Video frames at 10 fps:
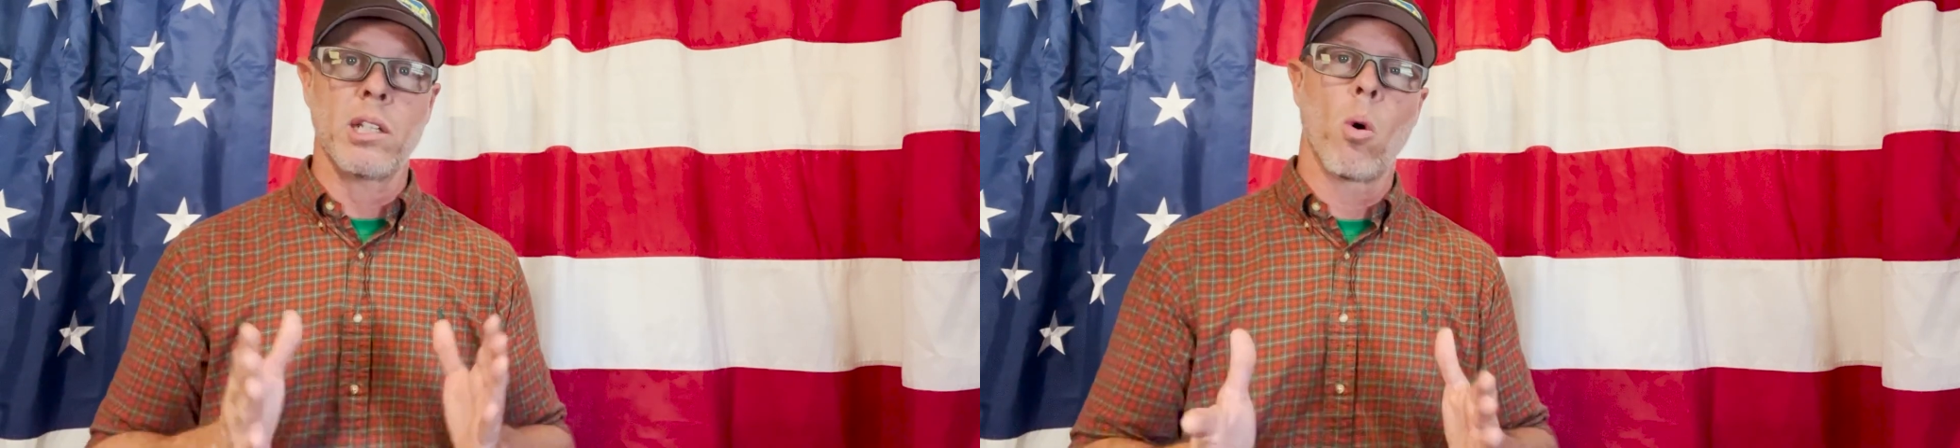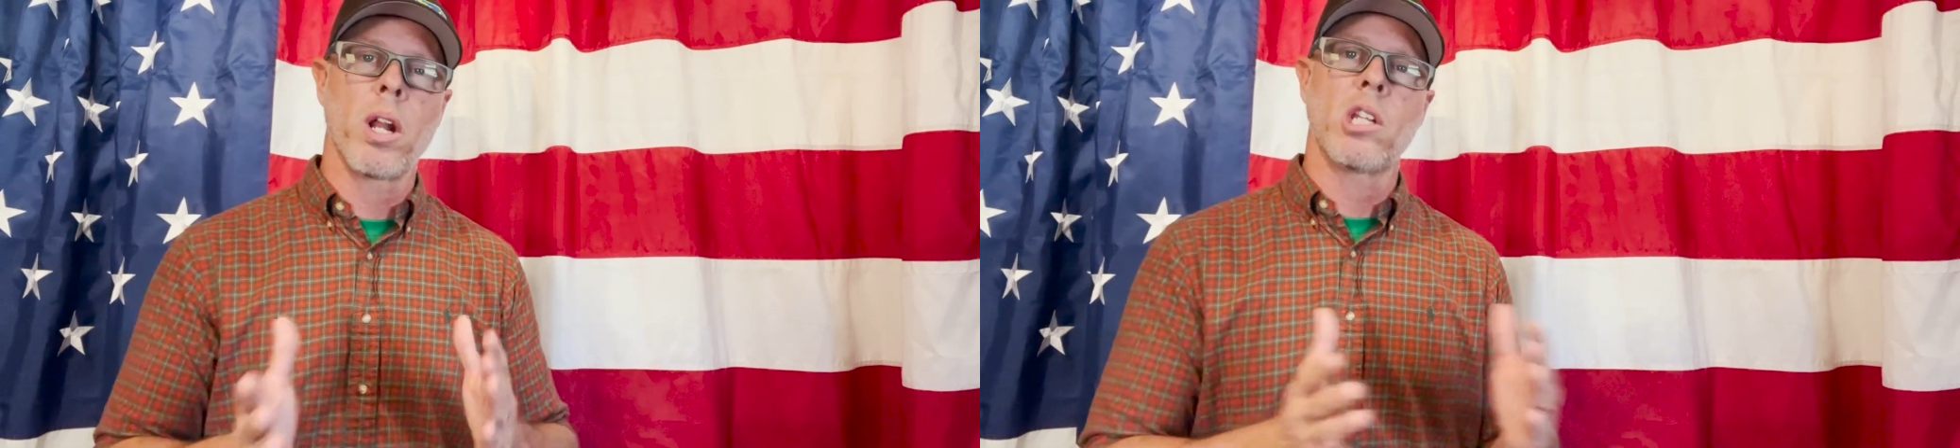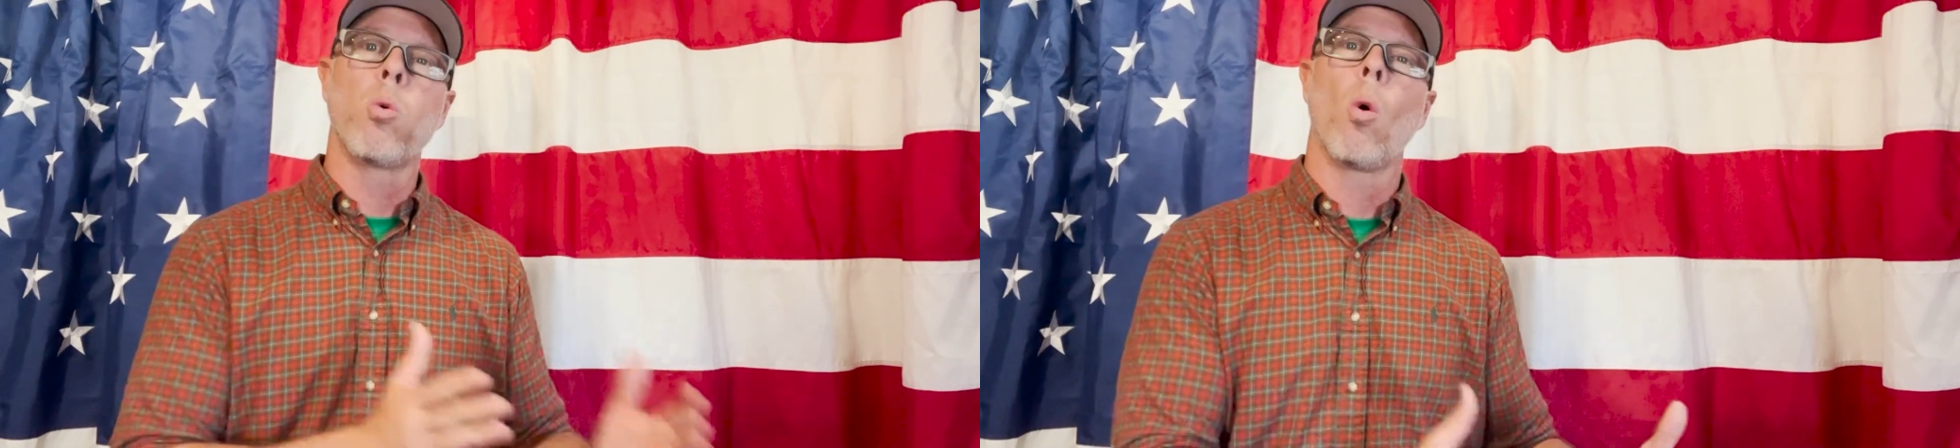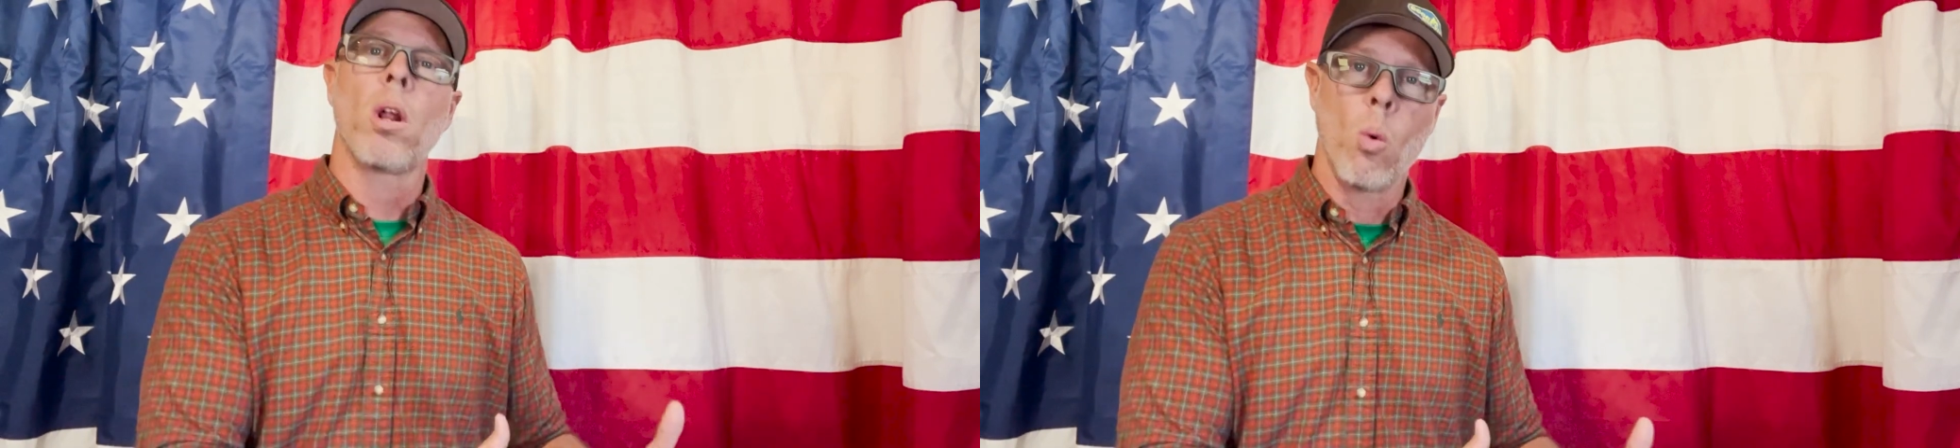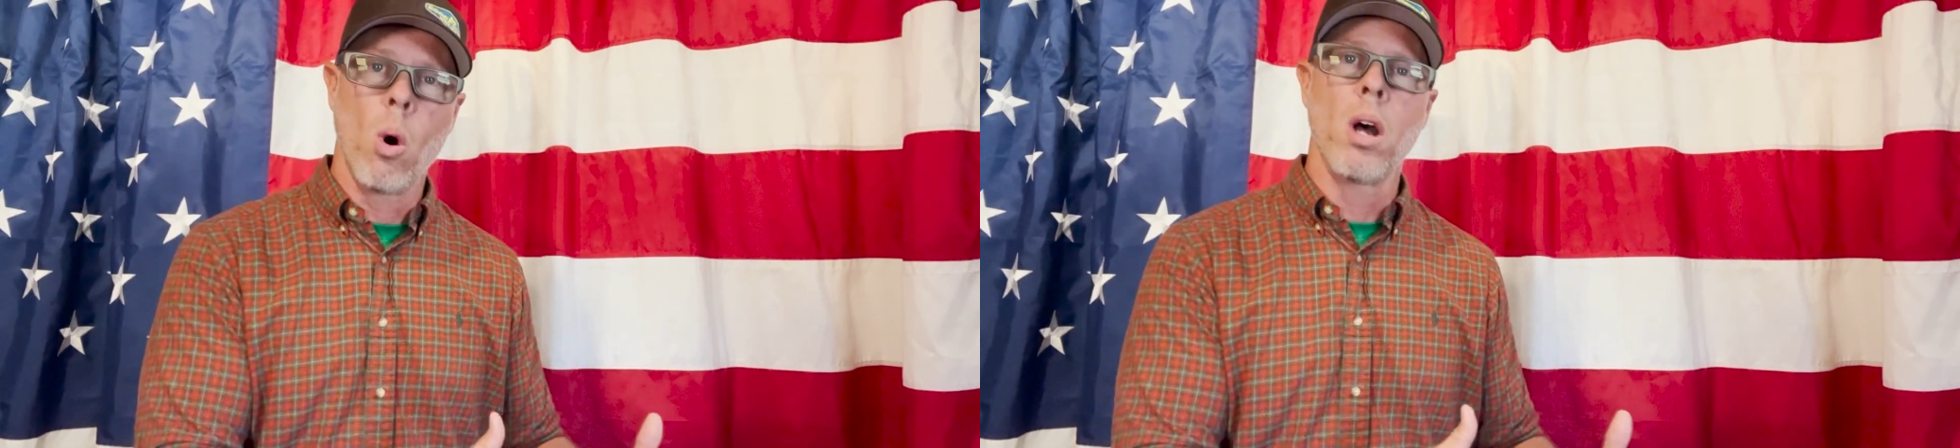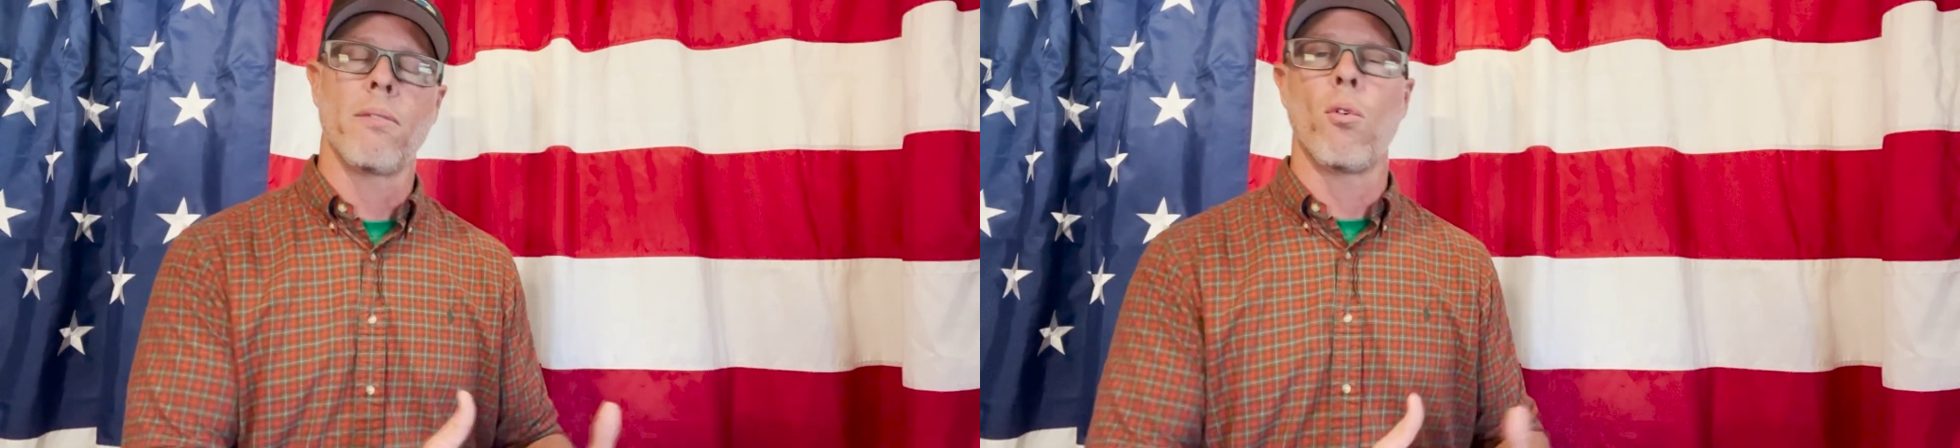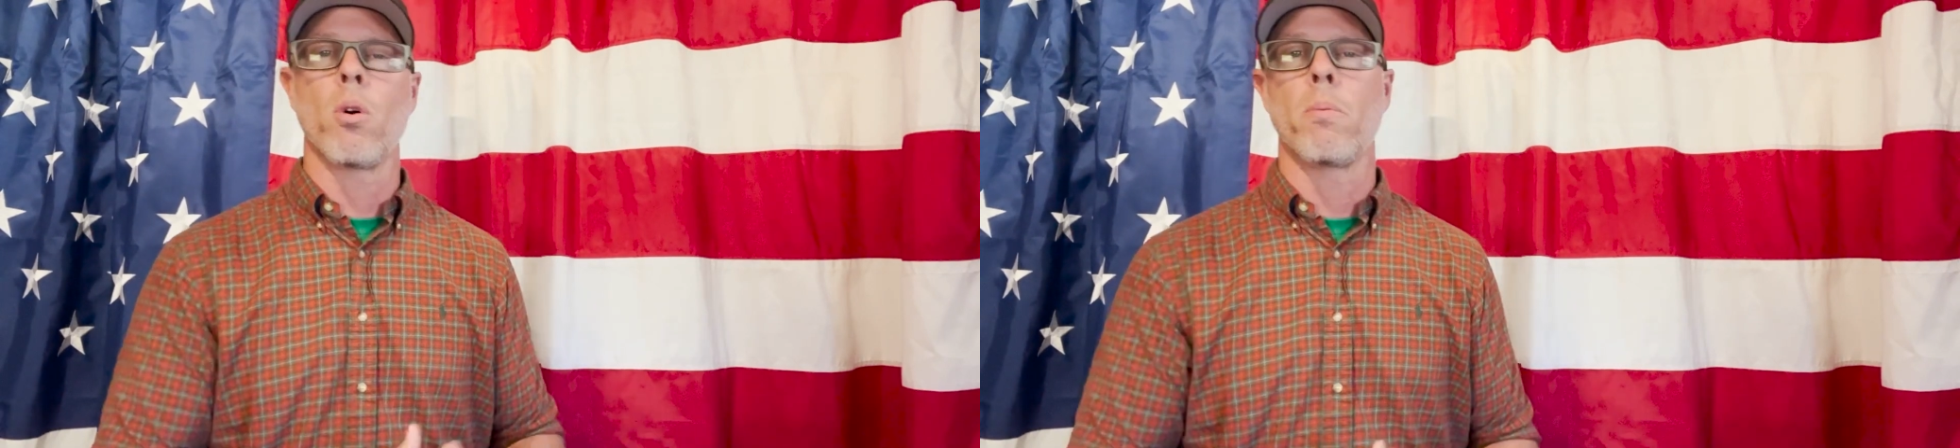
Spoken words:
2021 Ford